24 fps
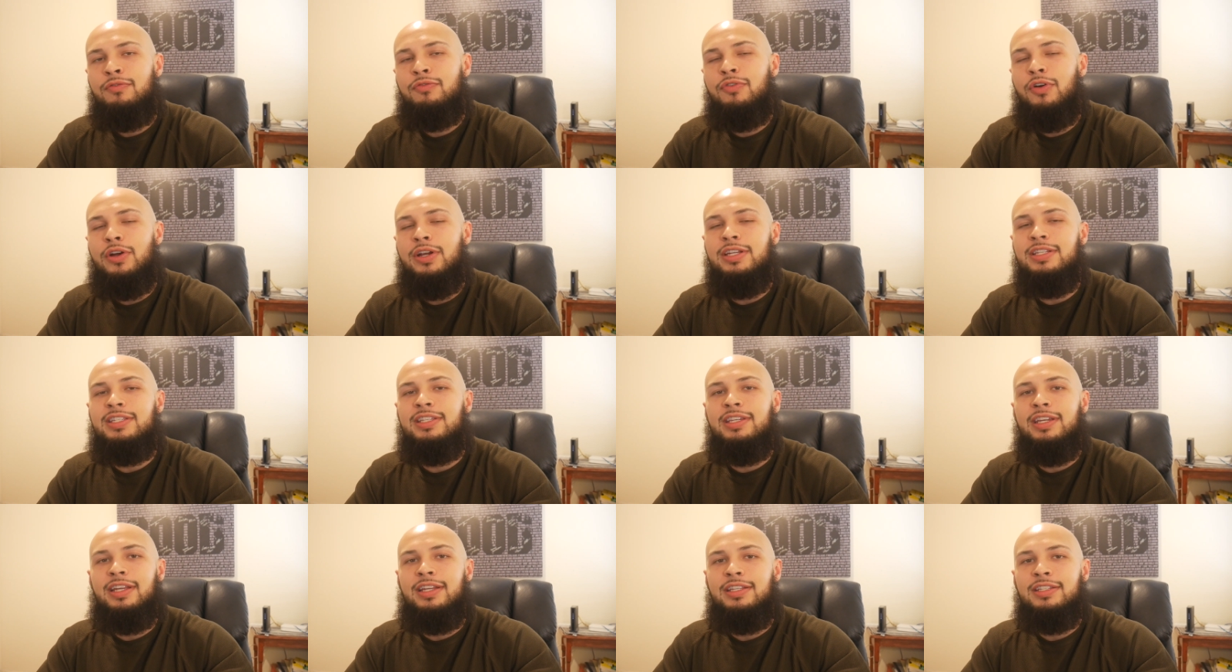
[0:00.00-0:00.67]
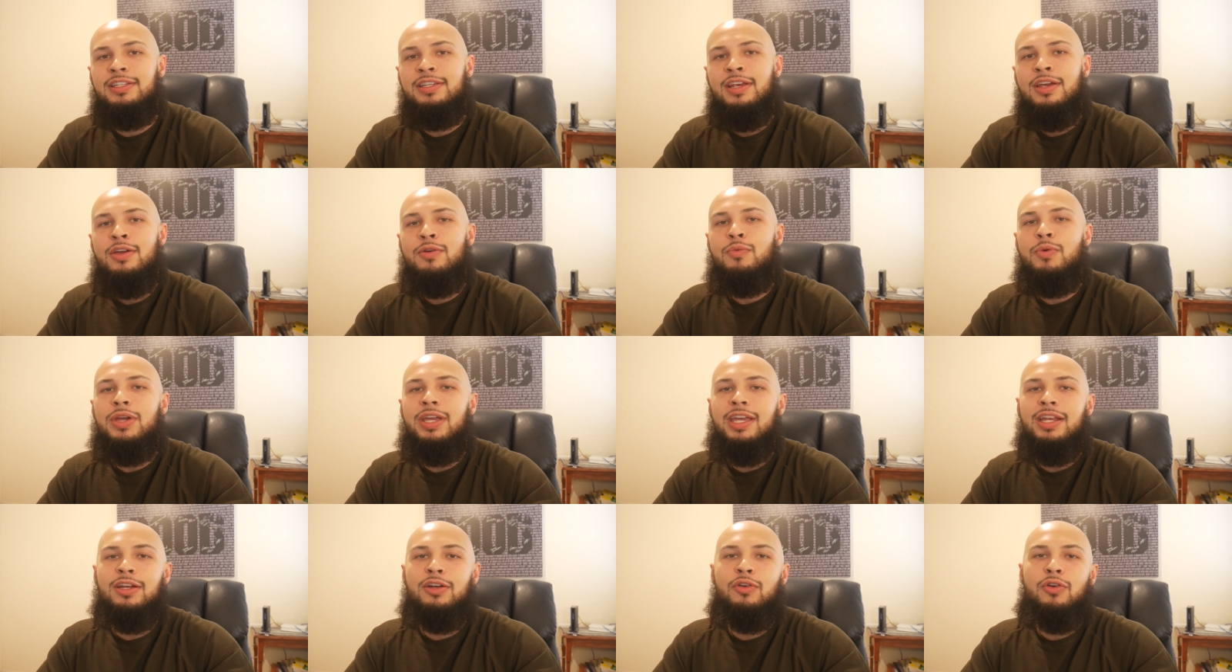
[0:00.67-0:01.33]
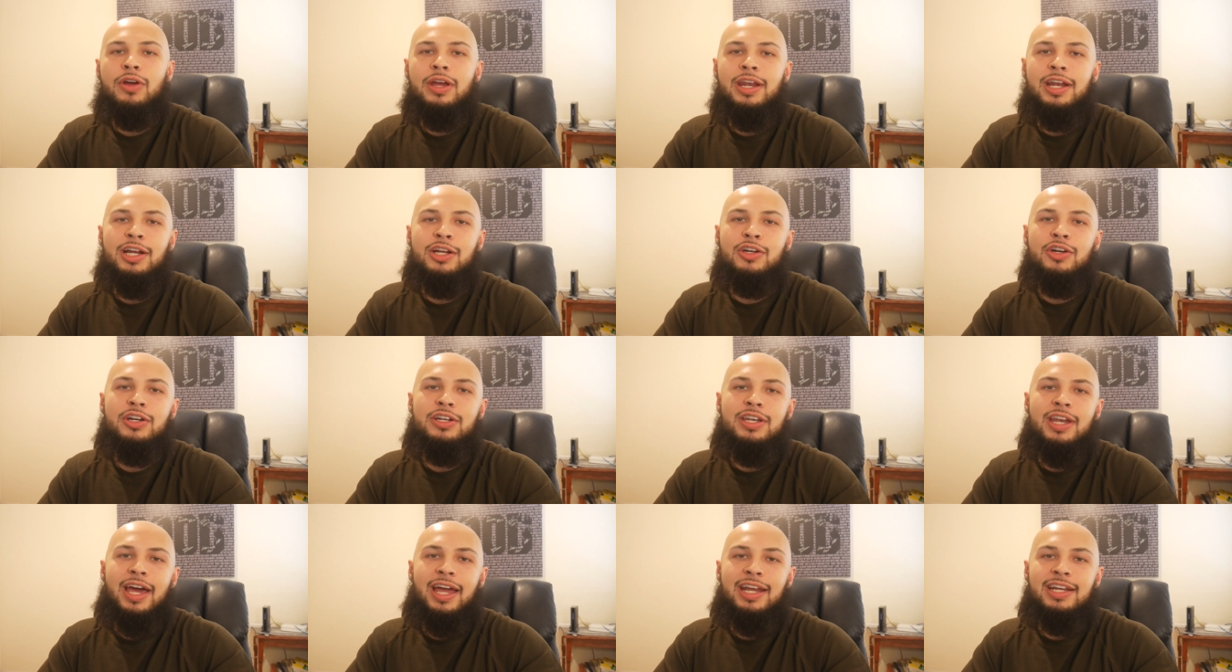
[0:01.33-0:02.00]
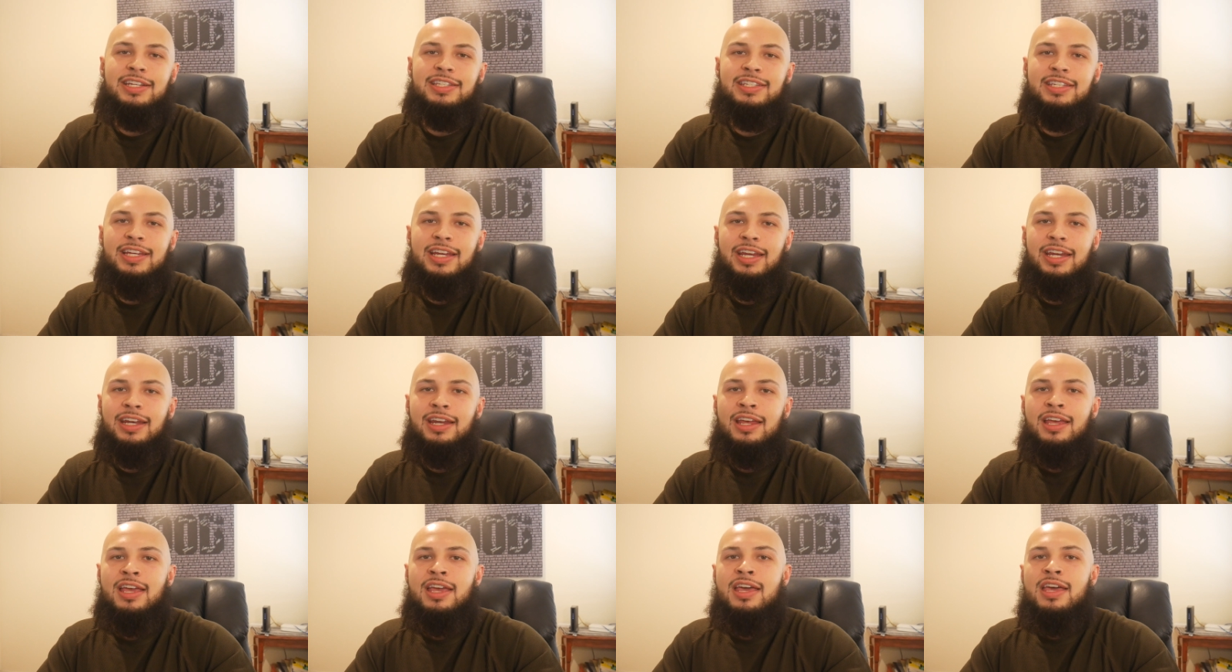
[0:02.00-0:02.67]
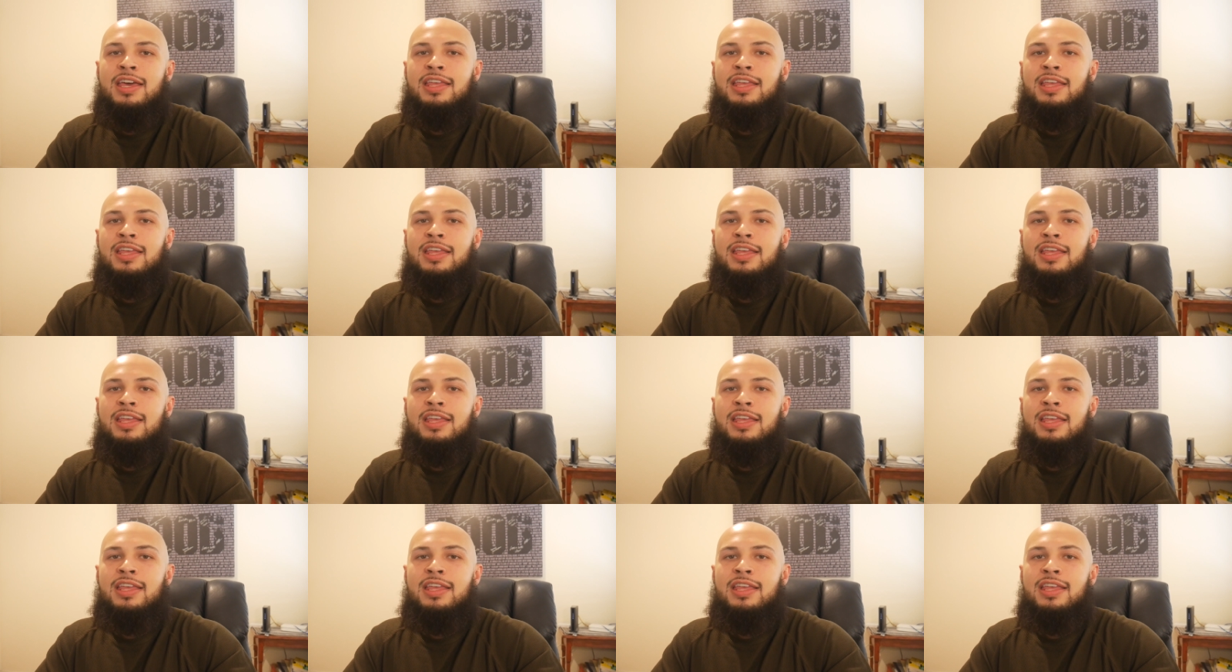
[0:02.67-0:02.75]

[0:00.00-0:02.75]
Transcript: For instance, we can create a good night scene